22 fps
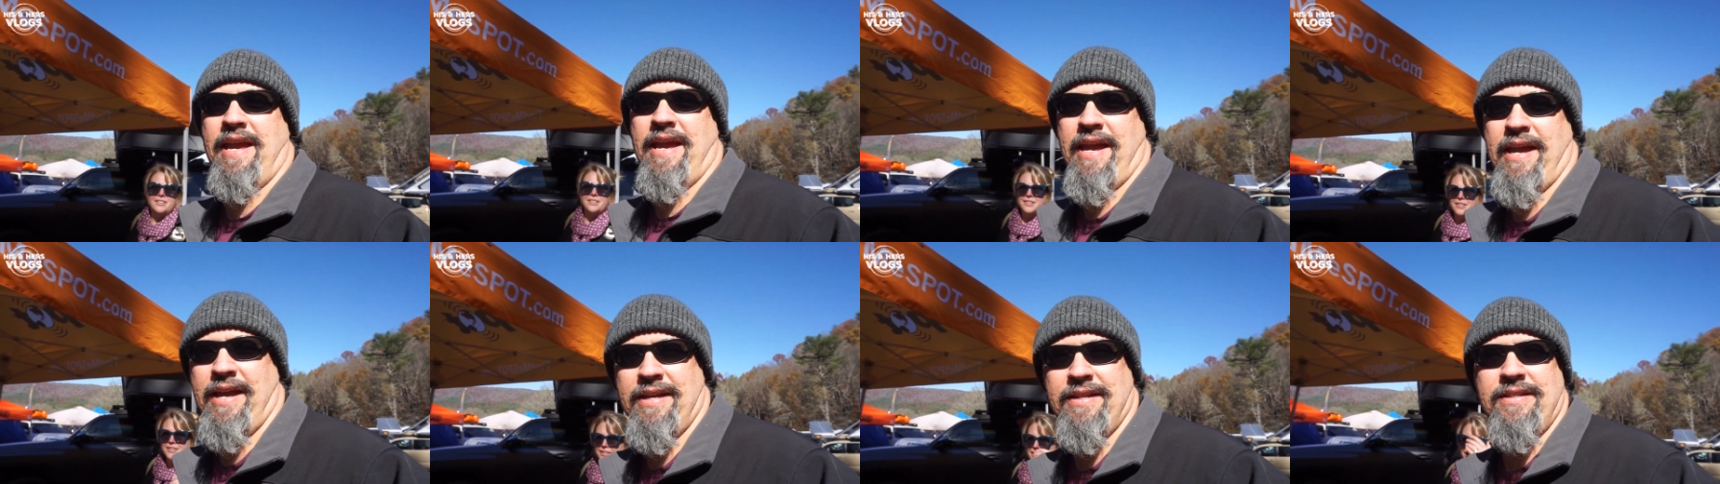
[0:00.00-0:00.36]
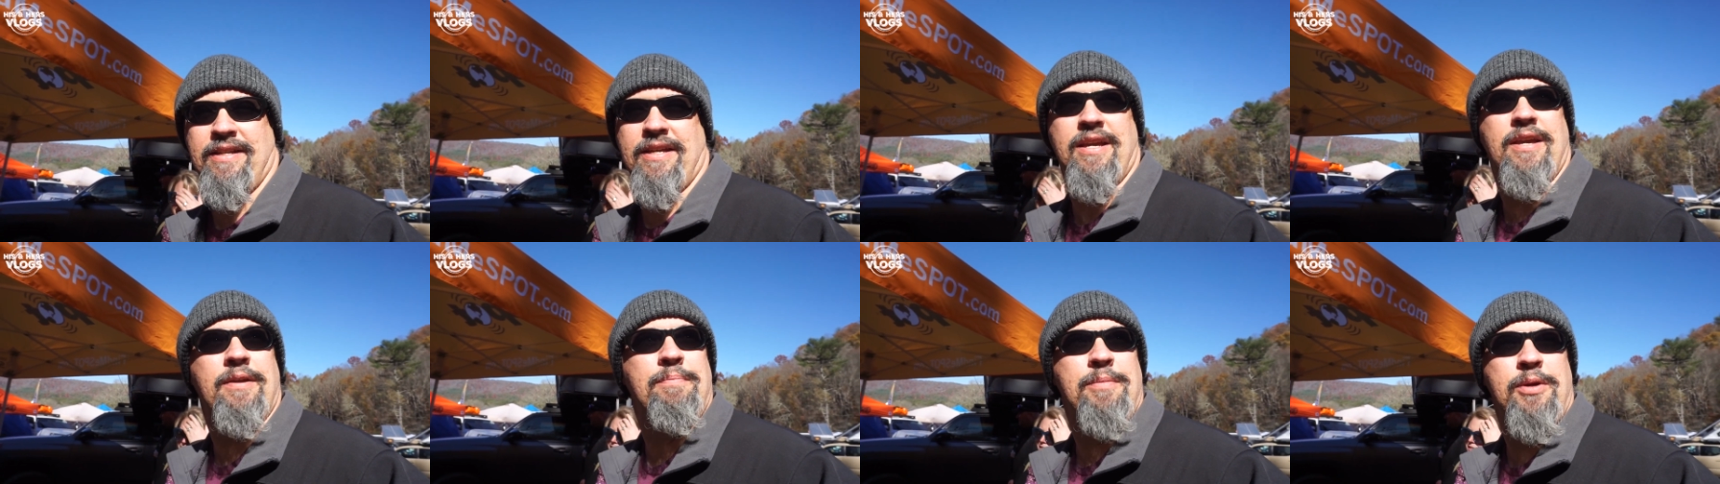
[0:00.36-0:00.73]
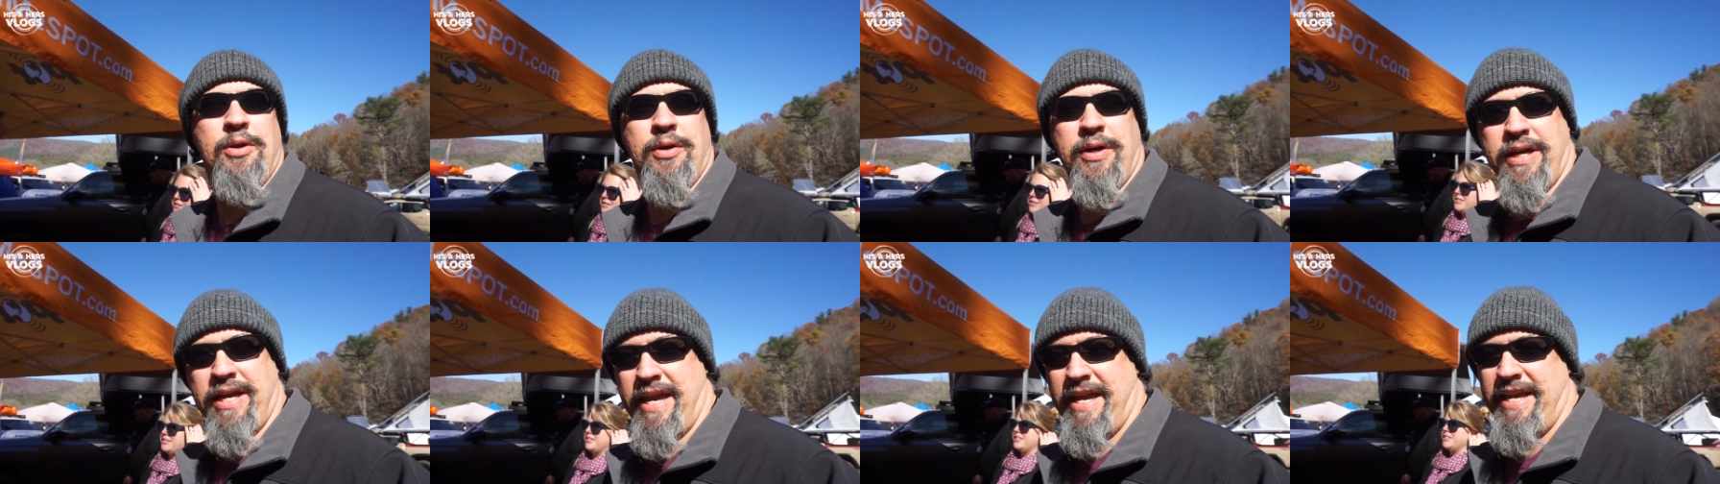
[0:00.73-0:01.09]
and
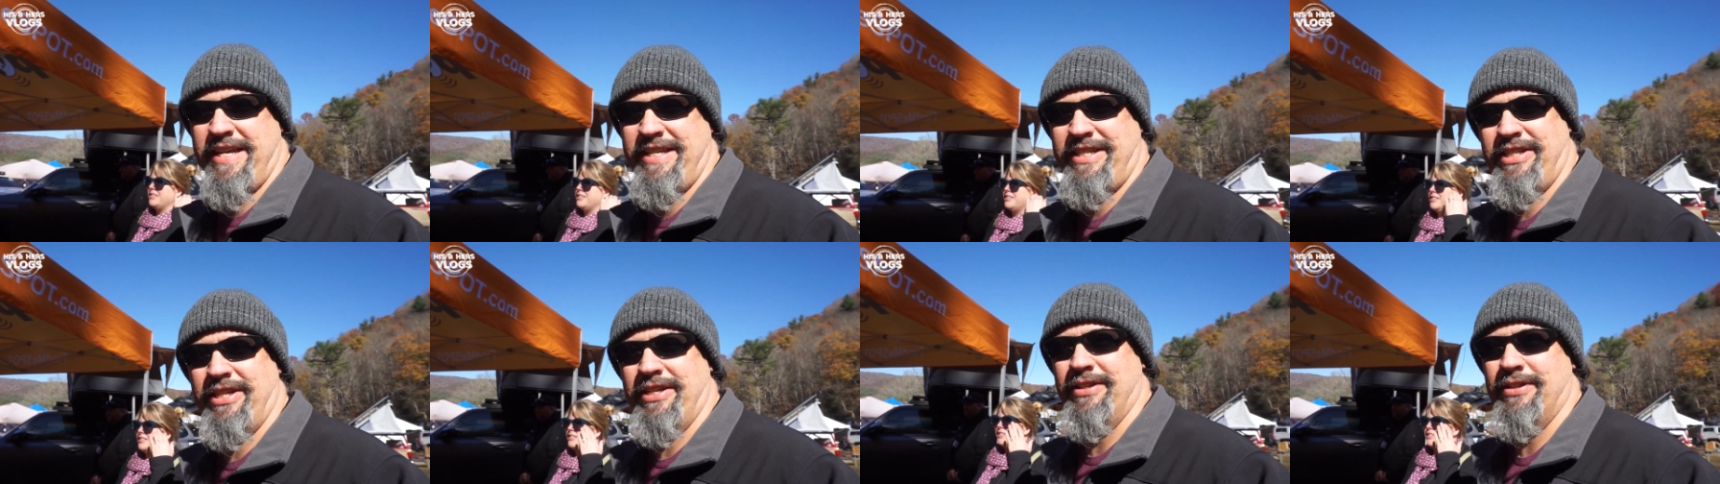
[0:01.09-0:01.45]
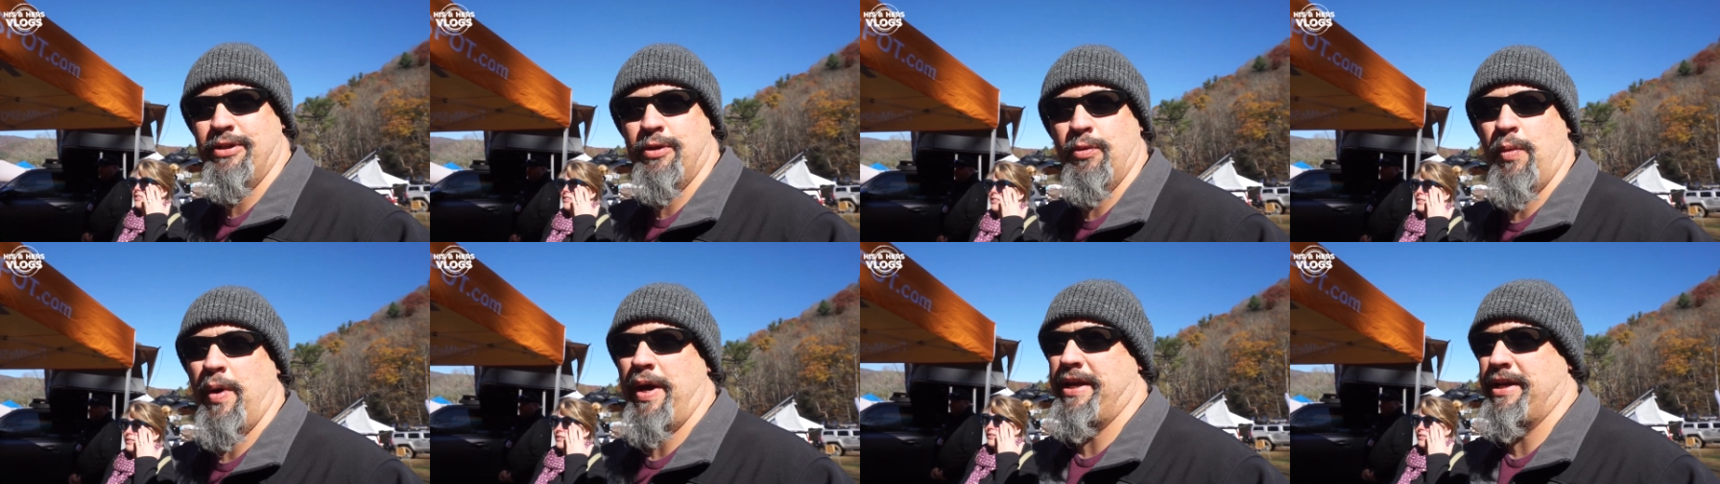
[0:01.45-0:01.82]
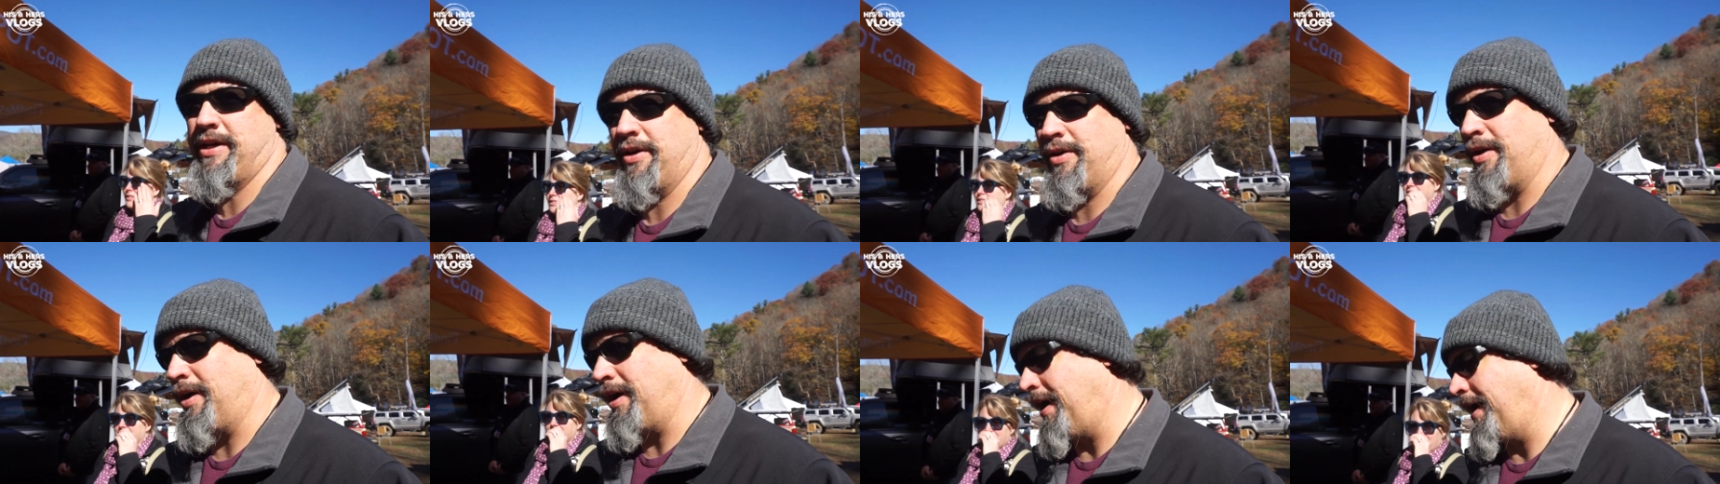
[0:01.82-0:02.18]
communications when
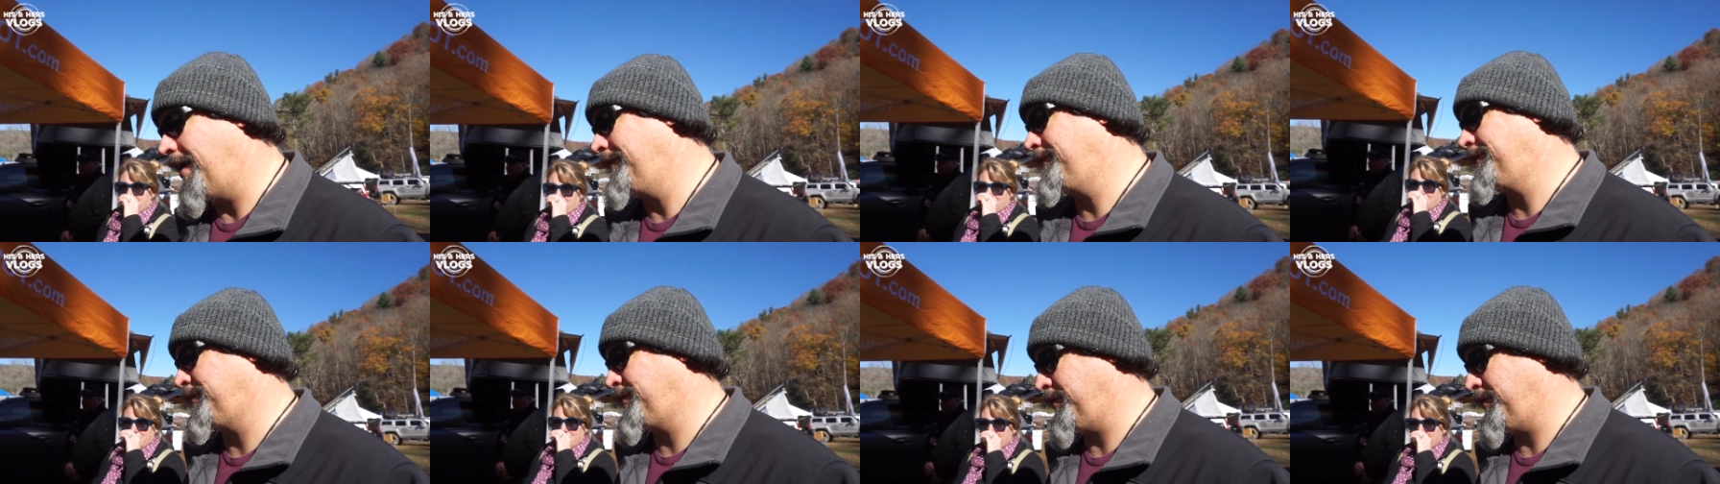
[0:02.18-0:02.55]
you're off